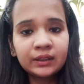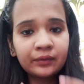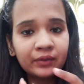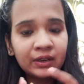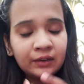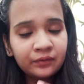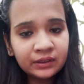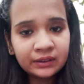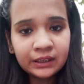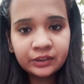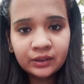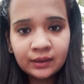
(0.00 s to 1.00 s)
The very first
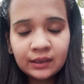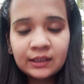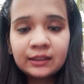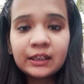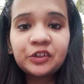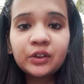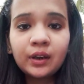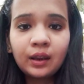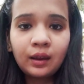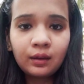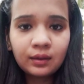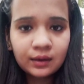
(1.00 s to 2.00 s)
section is section
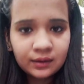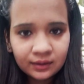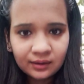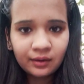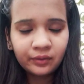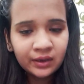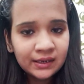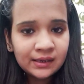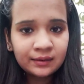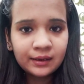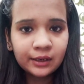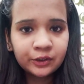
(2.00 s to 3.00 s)
A, that is a reading
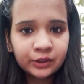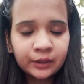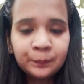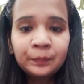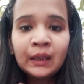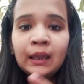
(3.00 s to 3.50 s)
section,